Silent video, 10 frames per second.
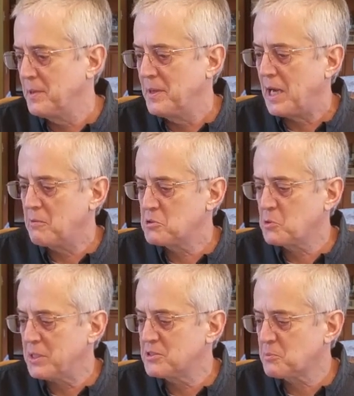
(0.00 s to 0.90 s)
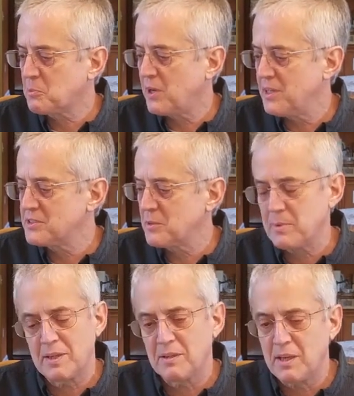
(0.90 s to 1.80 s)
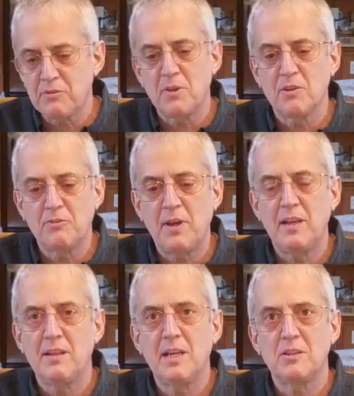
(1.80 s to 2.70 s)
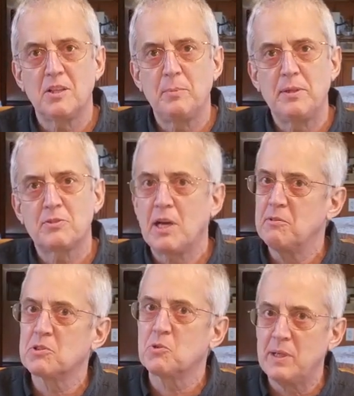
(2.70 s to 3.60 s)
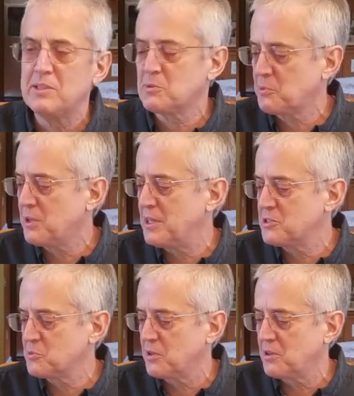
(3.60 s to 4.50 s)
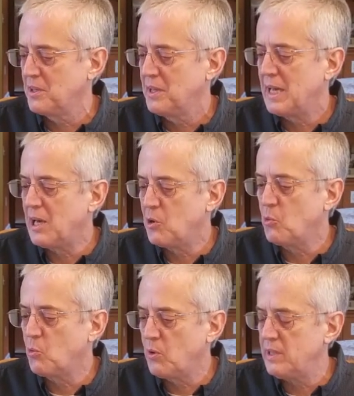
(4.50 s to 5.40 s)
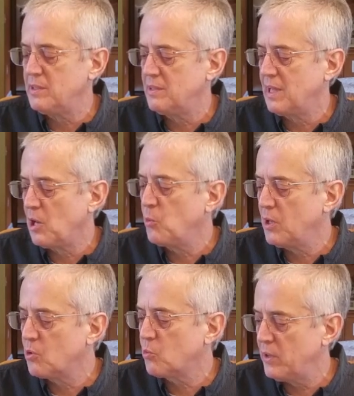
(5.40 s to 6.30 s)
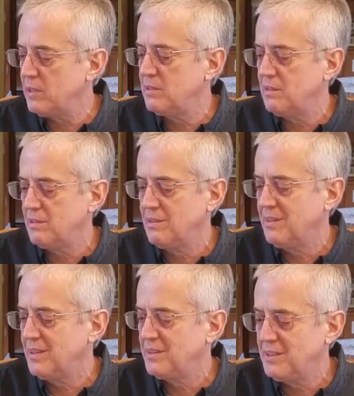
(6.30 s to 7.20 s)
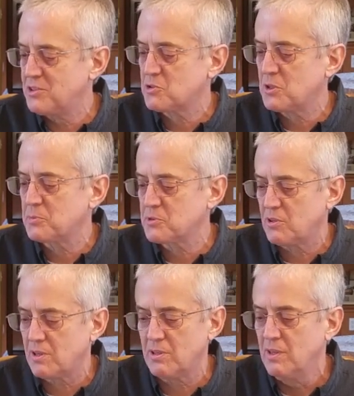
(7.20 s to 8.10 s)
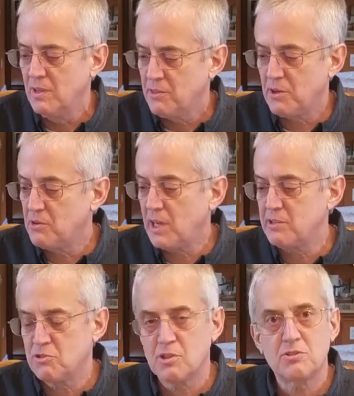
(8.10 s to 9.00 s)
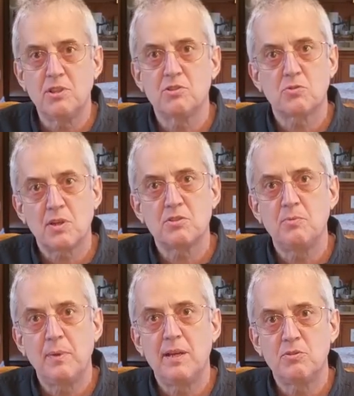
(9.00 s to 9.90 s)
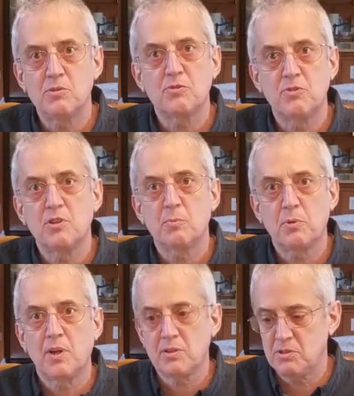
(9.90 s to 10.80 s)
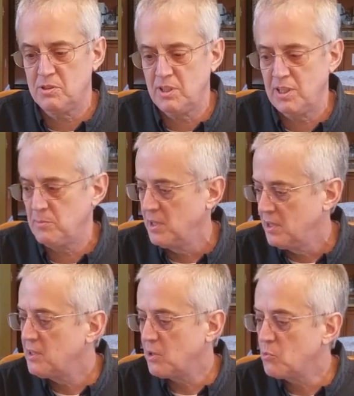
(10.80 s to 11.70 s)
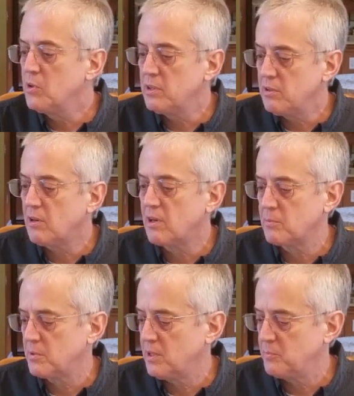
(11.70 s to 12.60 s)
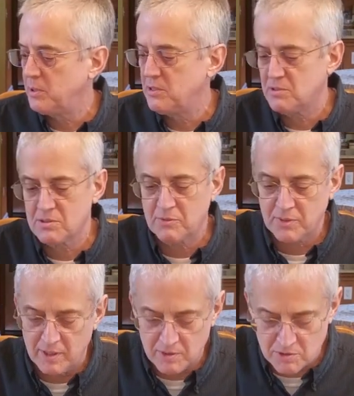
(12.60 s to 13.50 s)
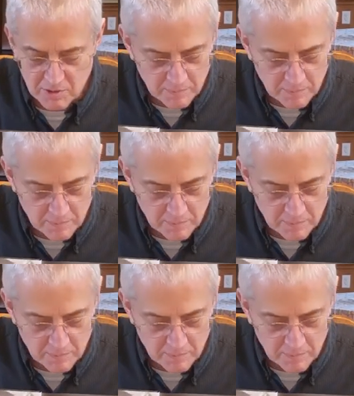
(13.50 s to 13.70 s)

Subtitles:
I was quite surprised. I've been a lifelong fan of the Outer Limits. I was quite surprised with how well written these scripts are. They're not just instruction manuals for the production team. They really are pieces of literature.